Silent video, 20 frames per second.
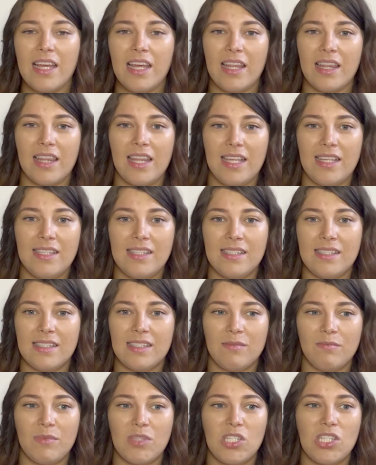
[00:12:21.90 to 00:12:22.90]
This
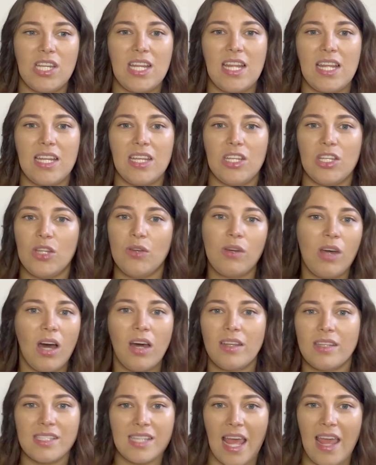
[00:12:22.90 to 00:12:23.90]
machine, you
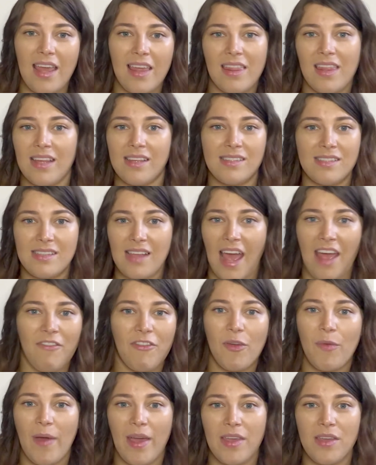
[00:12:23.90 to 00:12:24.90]
can't take this
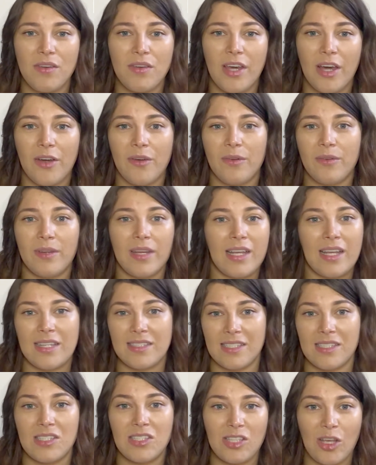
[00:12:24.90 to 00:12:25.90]
everywhere you go because
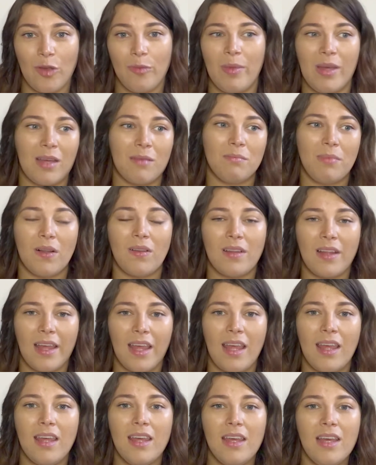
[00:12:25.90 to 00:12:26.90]
it's so big and
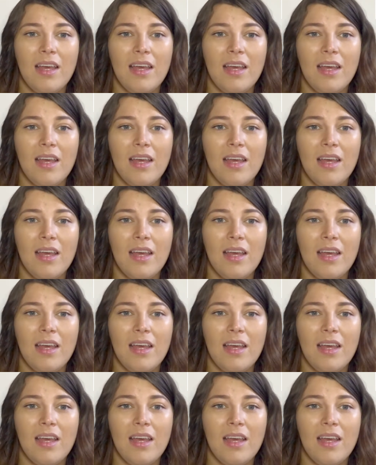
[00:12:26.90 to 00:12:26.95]
bulky.